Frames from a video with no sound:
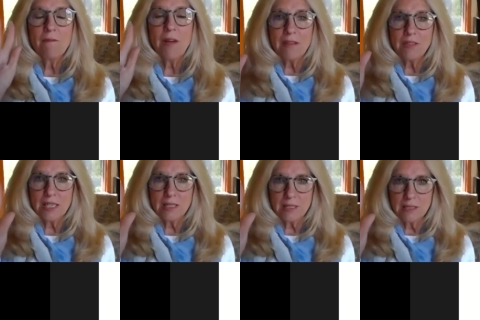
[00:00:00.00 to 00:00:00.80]
5
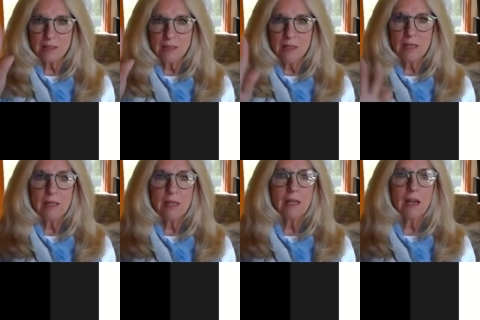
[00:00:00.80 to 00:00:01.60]
cents
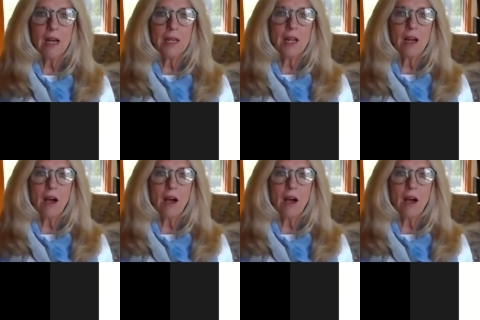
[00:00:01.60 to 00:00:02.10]
on,